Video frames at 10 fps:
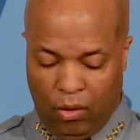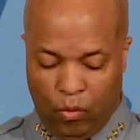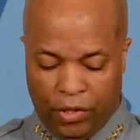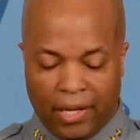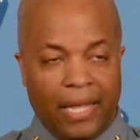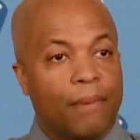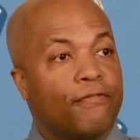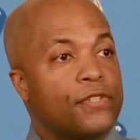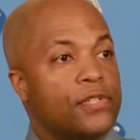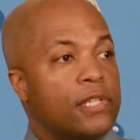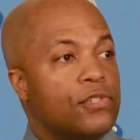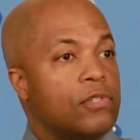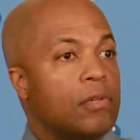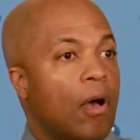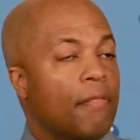with an
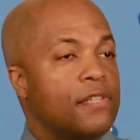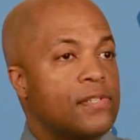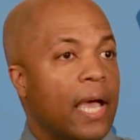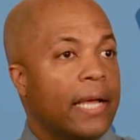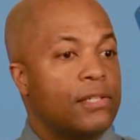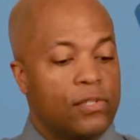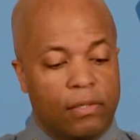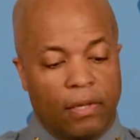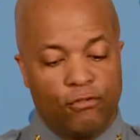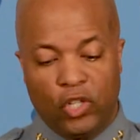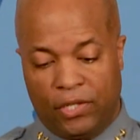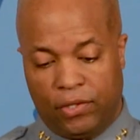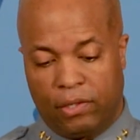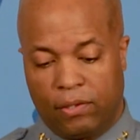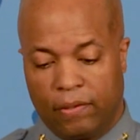emphasis on the science of
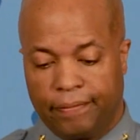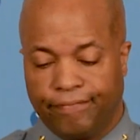justice.